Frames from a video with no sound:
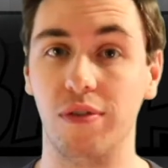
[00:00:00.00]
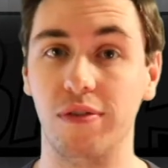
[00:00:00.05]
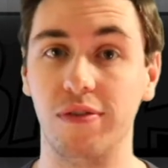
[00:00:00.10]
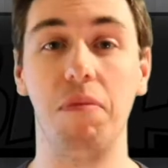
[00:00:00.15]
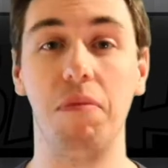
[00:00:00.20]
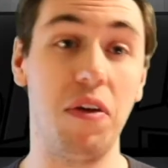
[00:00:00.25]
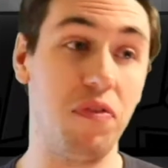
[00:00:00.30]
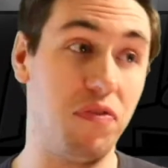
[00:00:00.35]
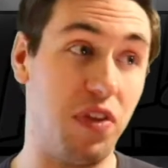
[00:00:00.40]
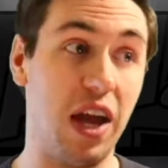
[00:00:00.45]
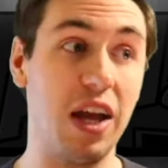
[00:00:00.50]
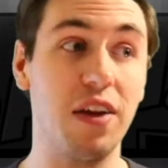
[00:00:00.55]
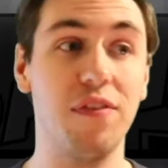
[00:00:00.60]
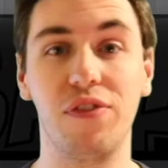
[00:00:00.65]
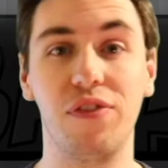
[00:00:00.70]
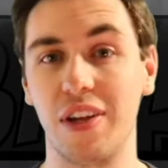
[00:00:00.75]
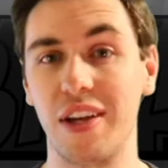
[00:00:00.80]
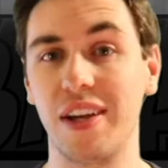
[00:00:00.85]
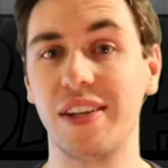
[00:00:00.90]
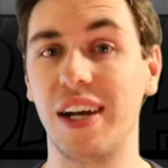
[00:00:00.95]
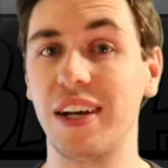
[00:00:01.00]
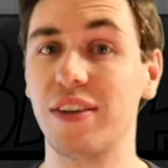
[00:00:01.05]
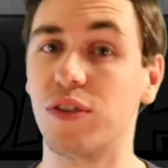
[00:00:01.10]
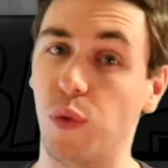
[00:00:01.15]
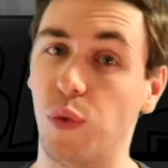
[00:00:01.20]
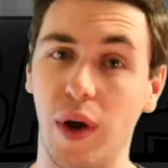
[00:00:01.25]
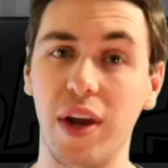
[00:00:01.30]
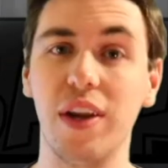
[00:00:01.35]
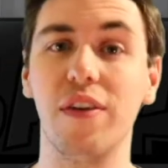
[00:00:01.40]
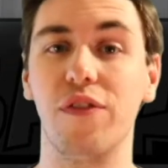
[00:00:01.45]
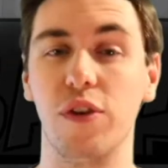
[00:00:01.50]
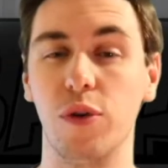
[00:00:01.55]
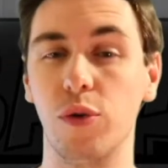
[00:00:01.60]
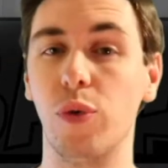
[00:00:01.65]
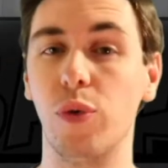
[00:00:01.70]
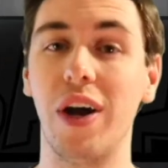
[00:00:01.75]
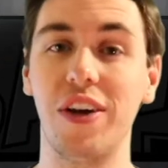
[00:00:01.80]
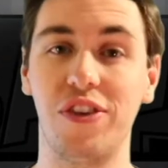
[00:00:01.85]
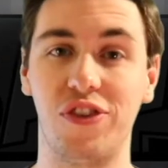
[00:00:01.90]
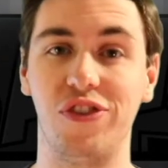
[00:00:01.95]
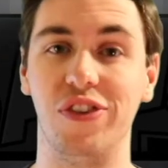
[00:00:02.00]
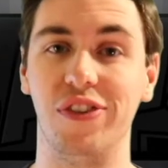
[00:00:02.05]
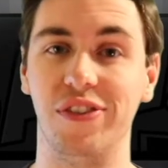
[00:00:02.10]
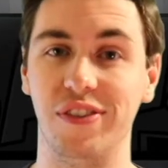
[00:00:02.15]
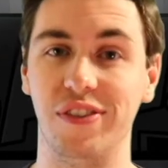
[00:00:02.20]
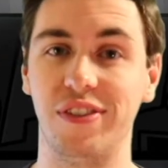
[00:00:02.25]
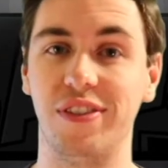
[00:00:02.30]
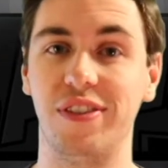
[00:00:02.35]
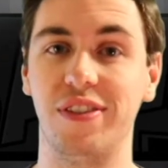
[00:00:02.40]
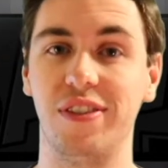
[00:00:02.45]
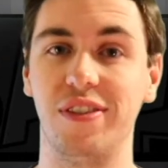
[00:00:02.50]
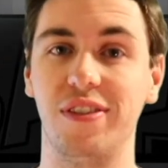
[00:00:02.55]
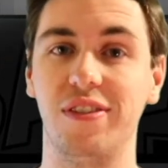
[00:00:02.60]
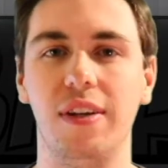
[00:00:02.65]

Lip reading: And thankfully, I got quite a few questions.